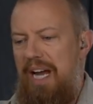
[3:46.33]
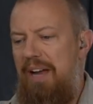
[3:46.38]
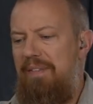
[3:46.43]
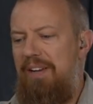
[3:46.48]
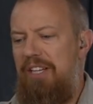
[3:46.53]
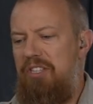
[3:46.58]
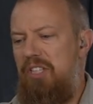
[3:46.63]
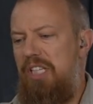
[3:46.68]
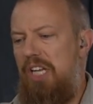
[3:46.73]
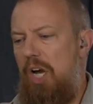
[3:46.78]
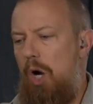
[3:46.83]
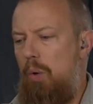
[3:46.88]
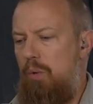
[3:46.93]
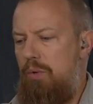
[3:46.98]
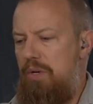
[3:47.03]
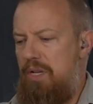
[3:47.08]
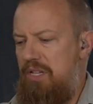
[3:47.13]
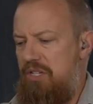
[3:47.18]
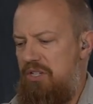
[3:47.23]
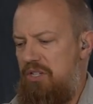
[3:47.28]
I've actually
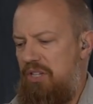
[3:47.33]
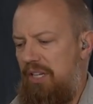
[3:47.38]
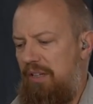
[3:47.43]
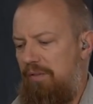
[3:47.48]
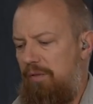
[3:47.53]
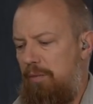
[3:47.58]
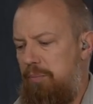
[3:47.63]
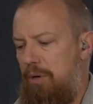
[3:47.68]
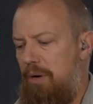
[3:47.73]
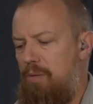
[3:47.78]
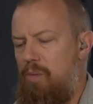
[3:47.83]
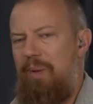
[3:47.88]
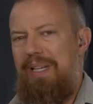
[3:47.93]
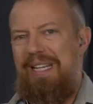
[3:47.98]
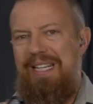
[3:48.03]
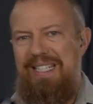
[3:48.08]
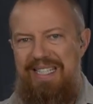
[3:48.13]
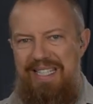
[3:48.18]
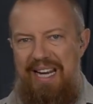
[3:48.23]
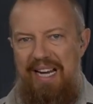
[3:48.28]
owned this thing for probably
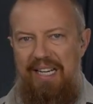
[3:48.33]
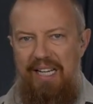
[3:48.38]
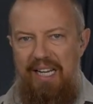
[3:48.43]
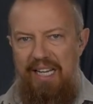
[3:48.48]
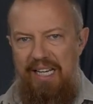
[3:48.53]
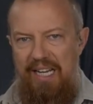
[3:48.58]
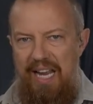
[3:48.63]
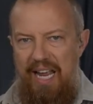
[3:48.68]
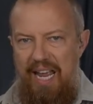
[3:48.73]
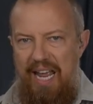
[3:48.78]
a decade